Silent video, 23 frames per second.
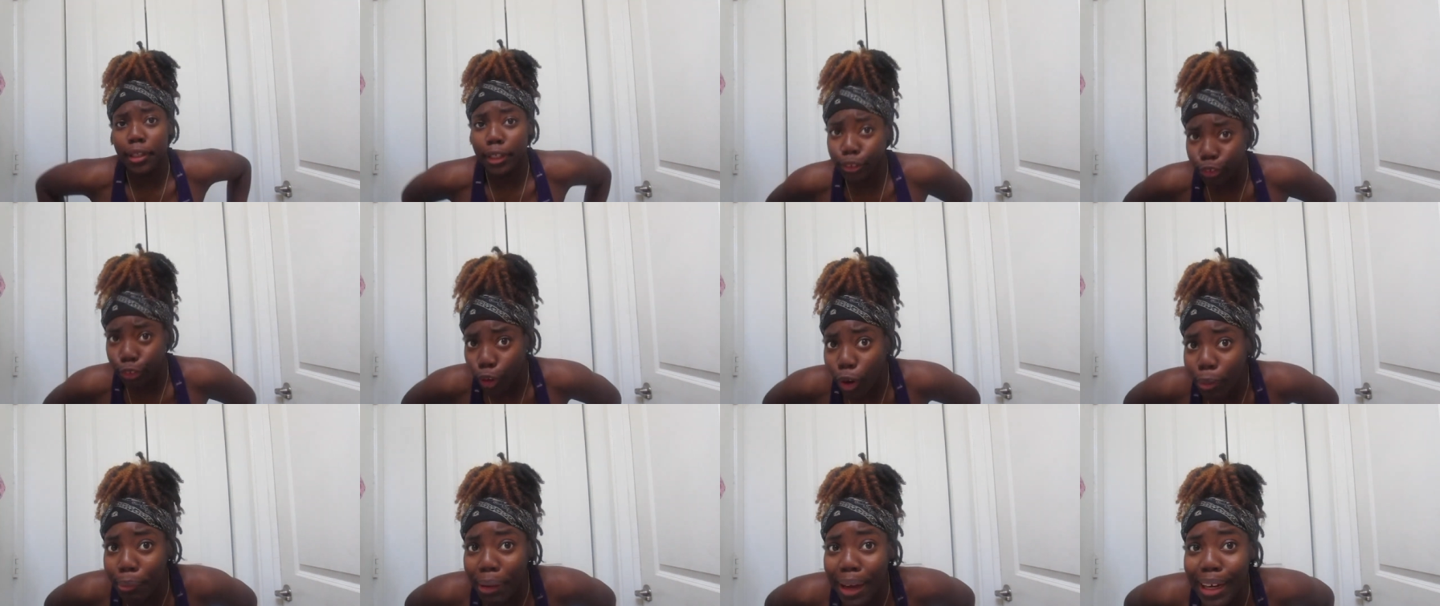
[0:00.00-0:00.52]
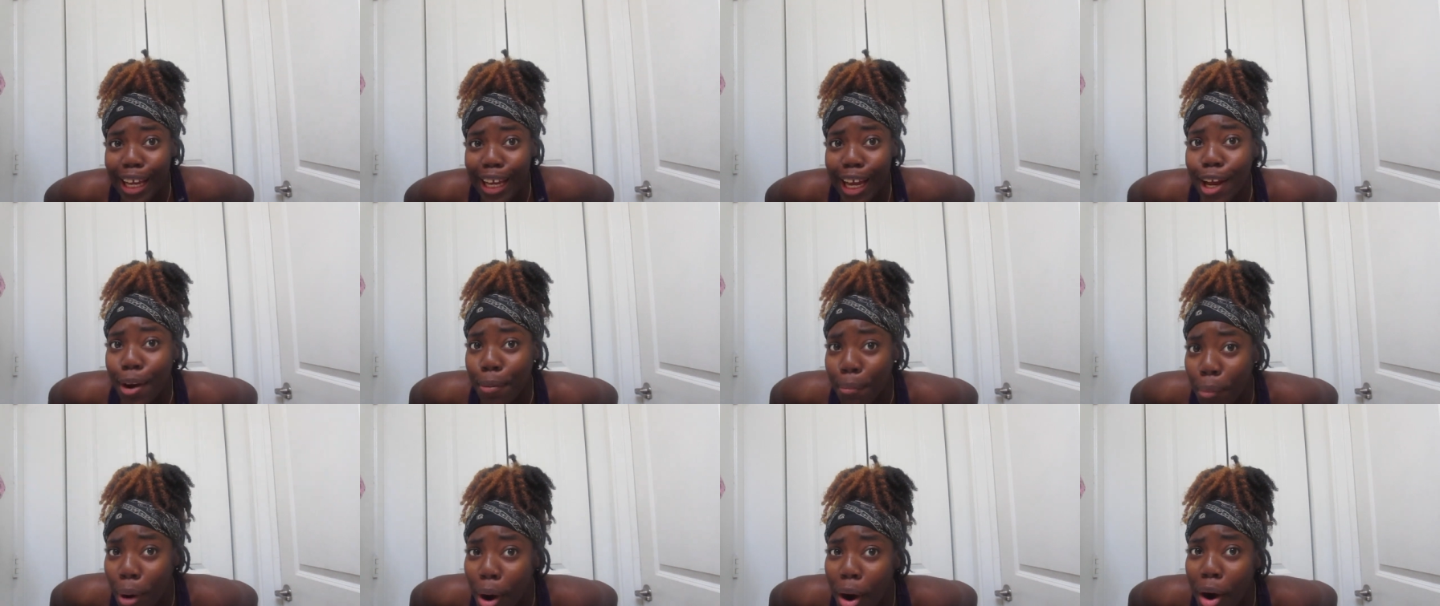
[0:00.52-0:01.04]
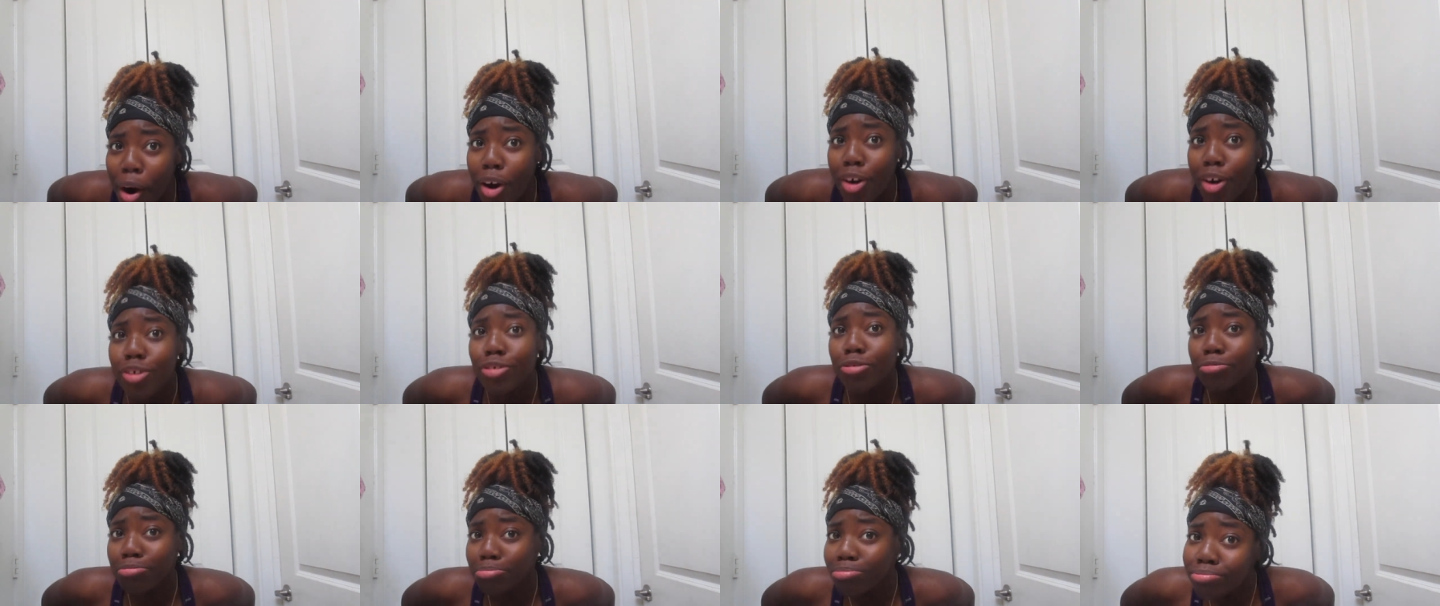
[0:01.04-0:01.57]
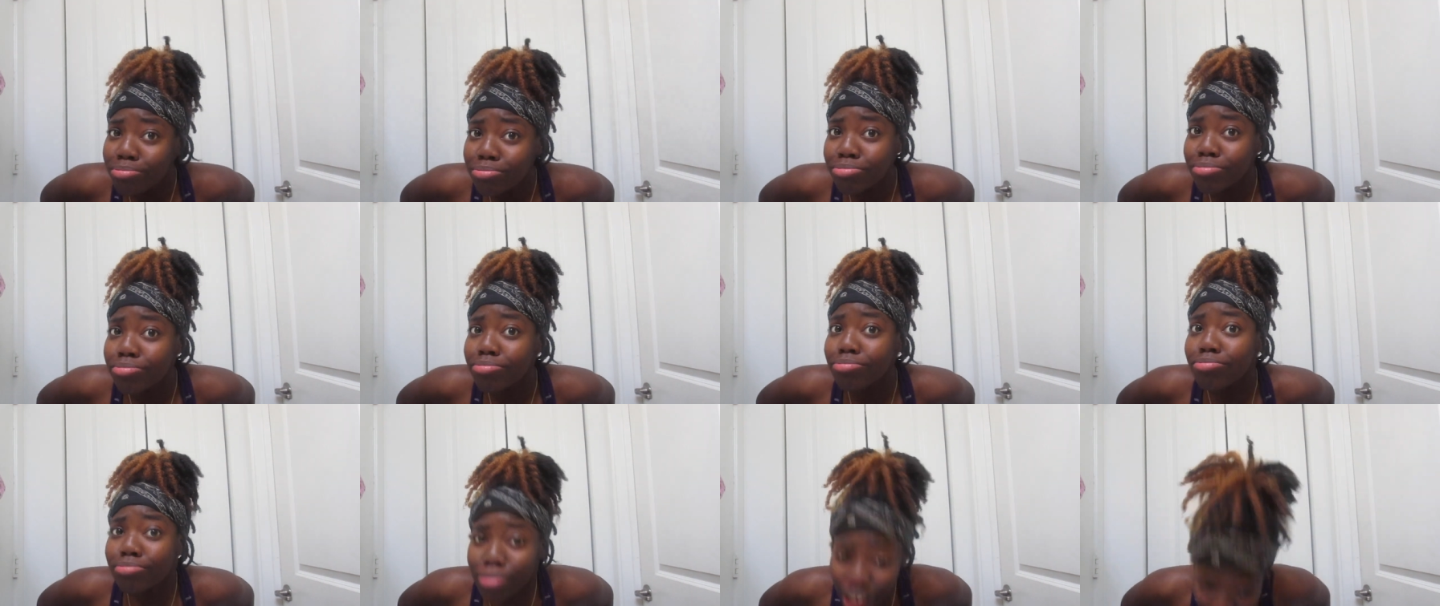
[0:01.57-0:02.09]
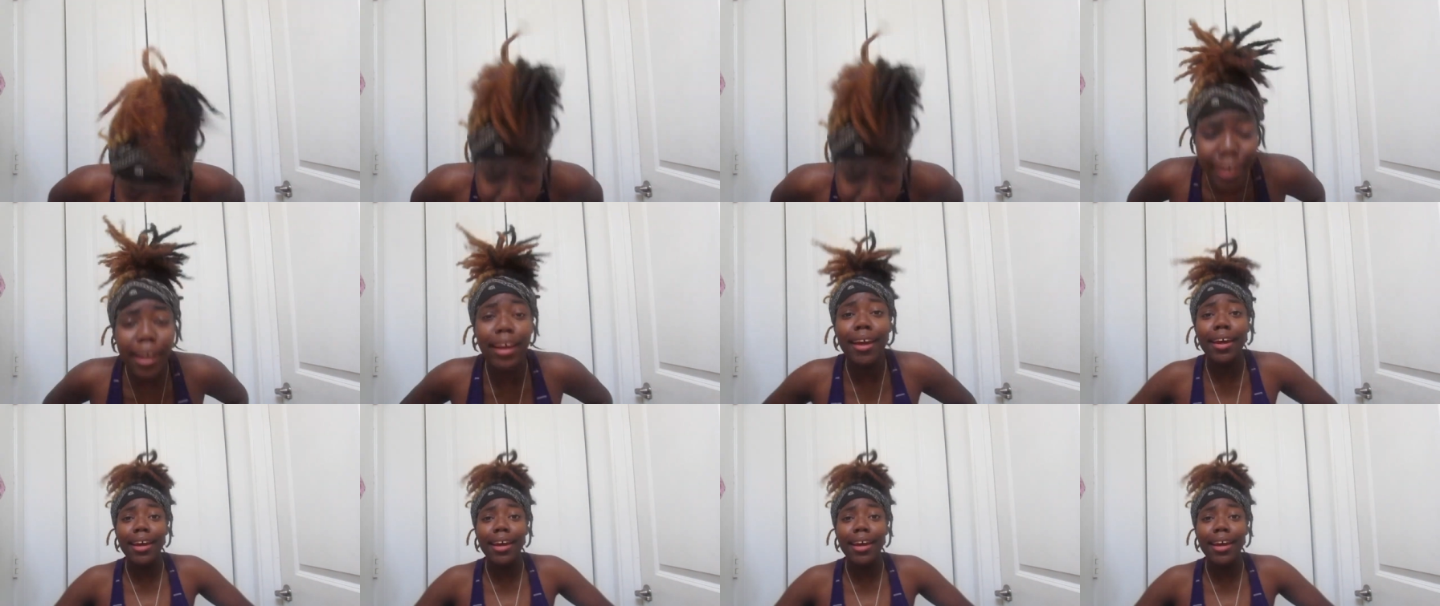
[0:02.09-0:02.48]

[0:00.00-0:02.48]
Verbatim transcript: enjoy my day at the mall? did.